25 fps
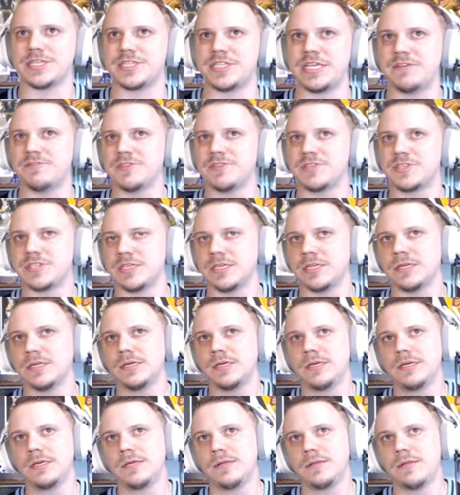Stevenson
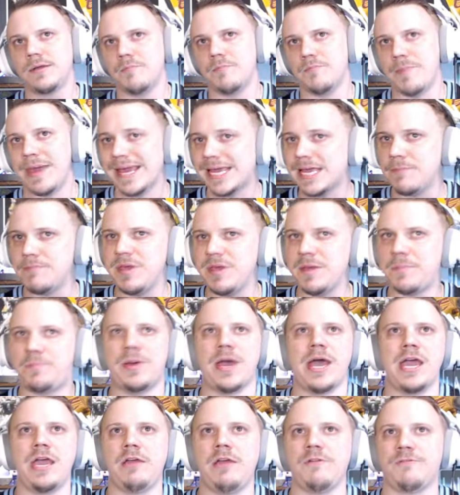making me
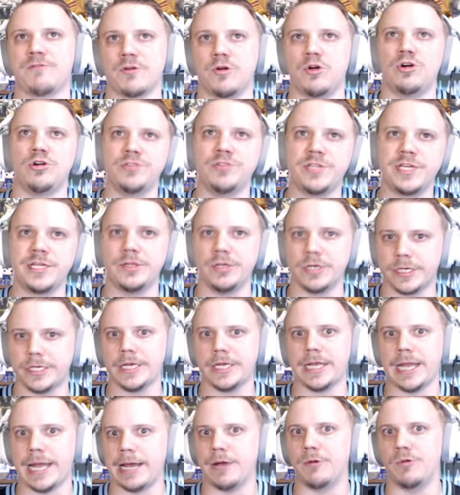pay for only
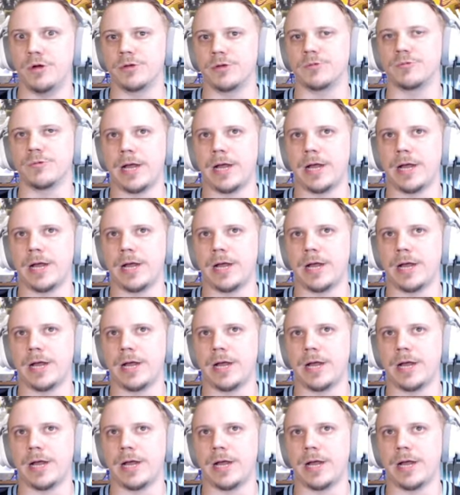looking at one